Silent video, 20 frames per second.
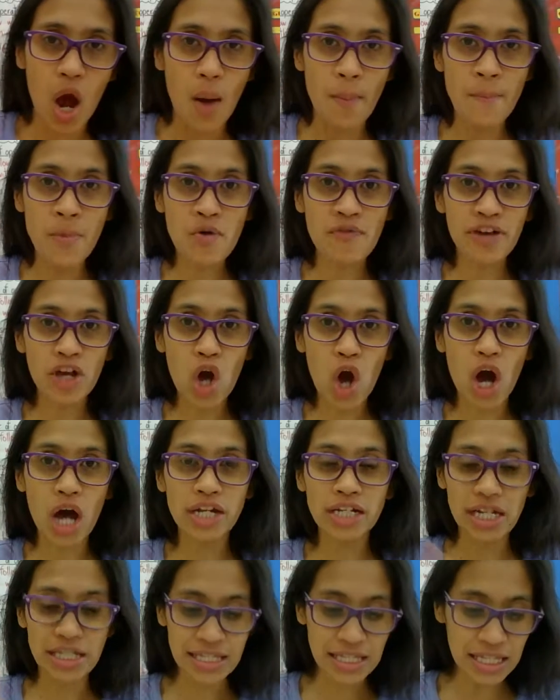Moving
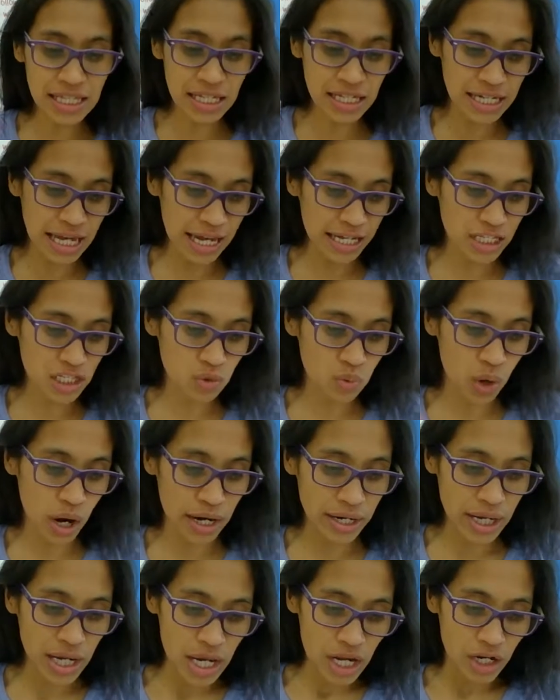on to the next
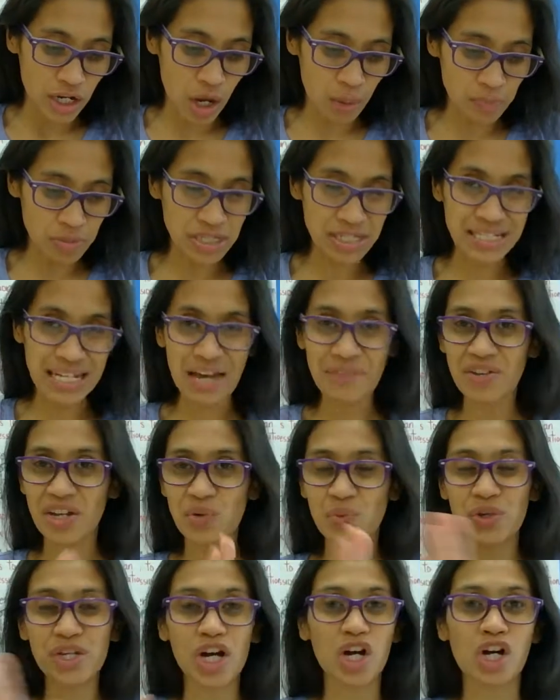one, number
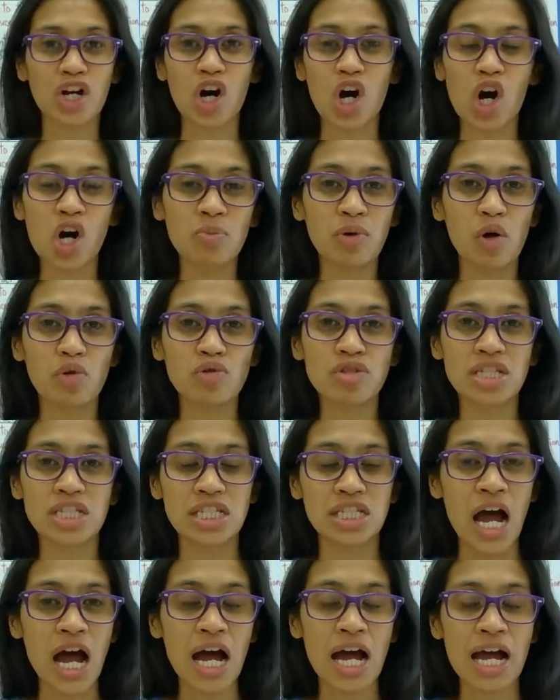7. We are
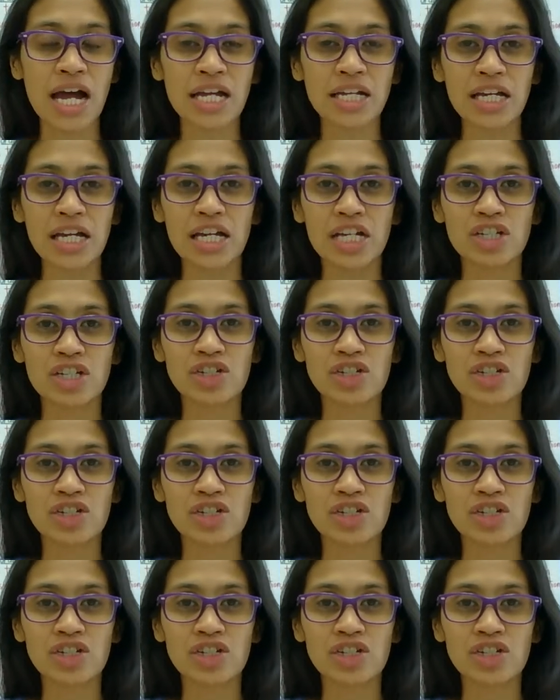almost done.